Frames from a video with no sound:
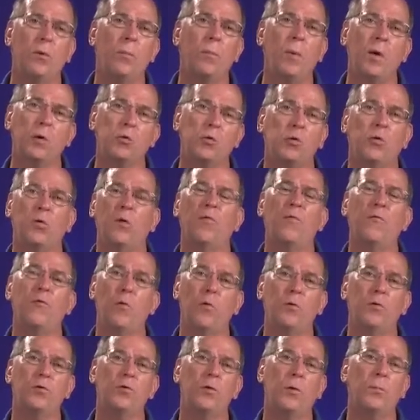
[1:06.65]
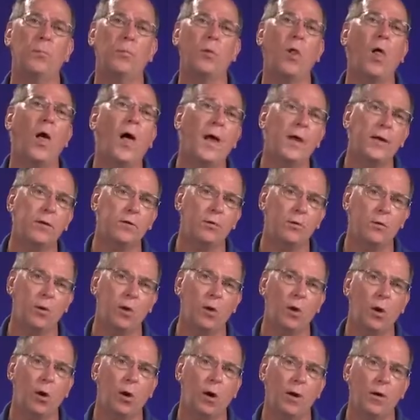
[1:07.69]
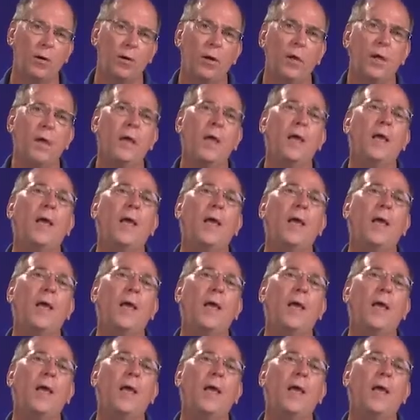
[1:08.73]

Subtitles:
to measure the force applied to the cart